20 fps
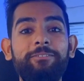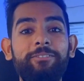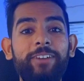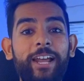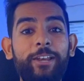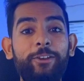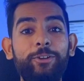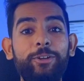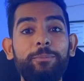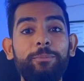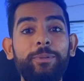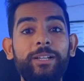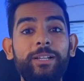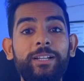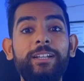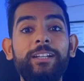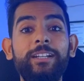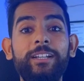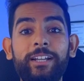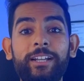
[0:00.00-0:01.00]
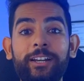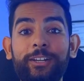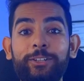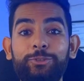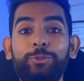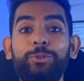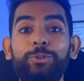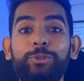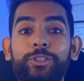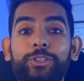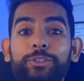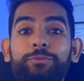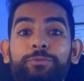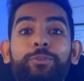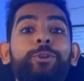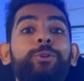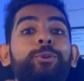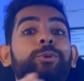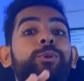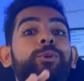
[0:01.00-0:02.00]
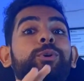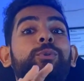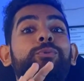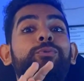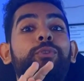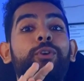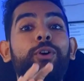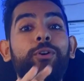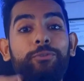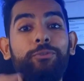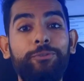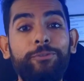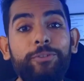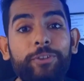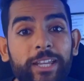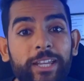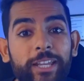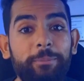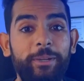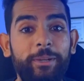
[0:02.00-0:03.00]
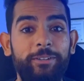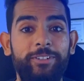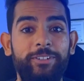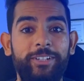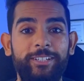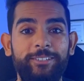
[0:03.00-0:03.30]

valuable resources for you for free, my friend.